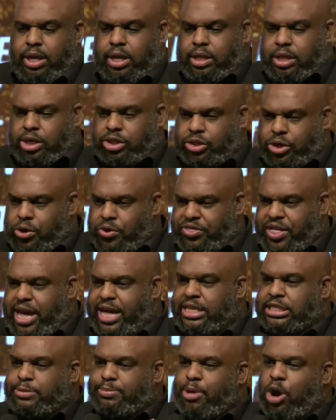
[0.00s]
The truth
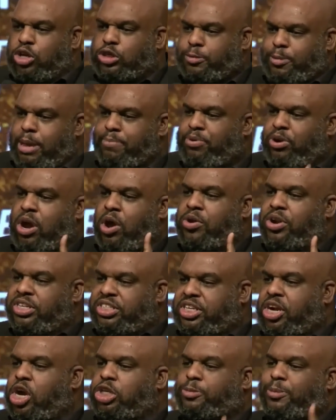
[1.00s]
is, most people go to
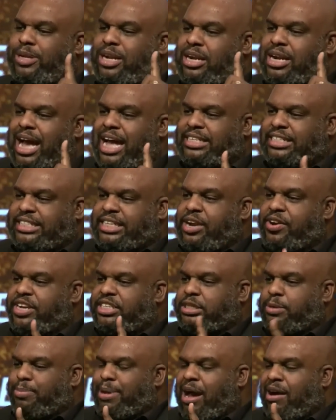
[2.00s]
church, but they're not serious
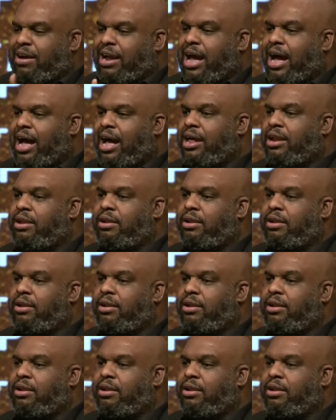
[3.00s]
about God.